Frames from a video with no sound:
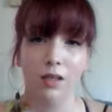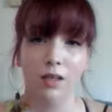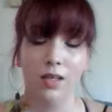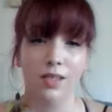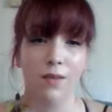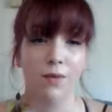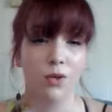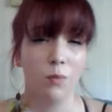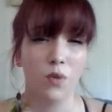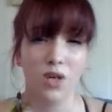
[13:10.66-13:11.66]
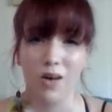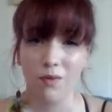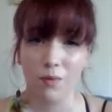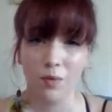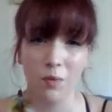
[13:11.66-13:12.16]
because if you're more
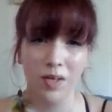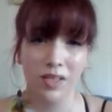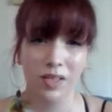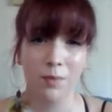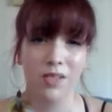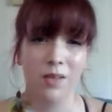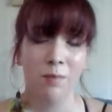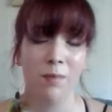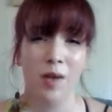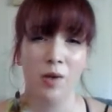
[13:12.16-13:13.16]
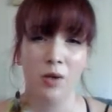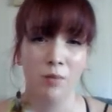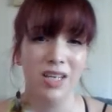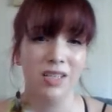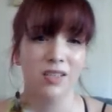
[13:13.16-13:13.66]
comfortable wearing a lipstick, by all
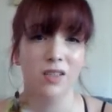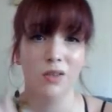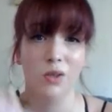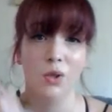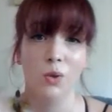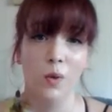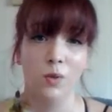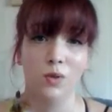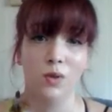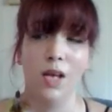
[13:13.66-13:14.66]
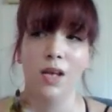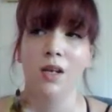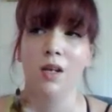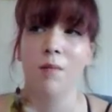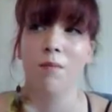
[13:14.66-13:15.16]
means go out and do that.
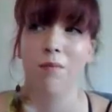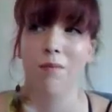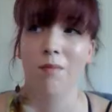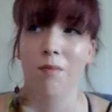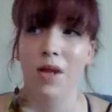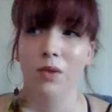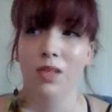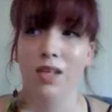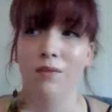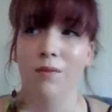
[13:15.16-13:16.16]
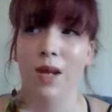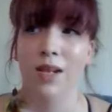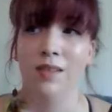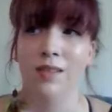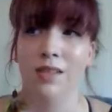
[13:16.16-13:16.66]
My only
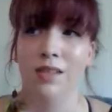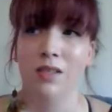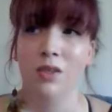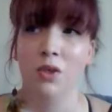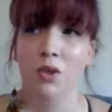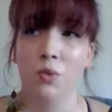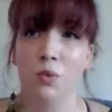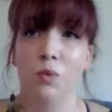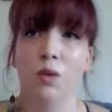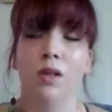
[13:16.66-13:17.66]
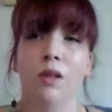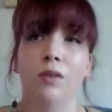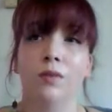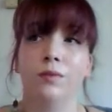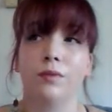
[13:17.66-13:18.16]
advice is to
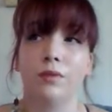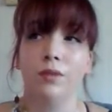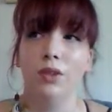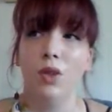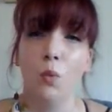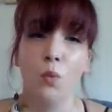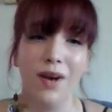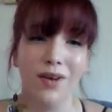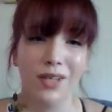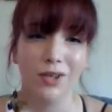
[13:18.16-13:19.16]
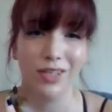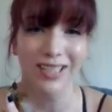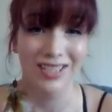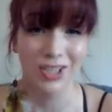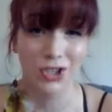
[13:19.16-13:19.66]
wear either a
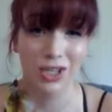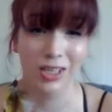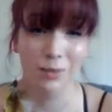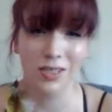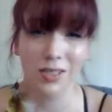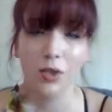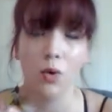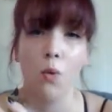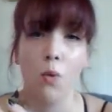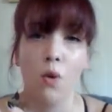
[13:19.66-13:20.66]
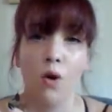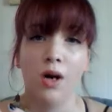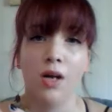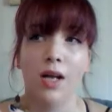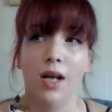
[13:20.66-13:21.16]
conditioning lipstick
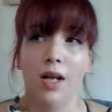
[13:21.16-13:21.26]
or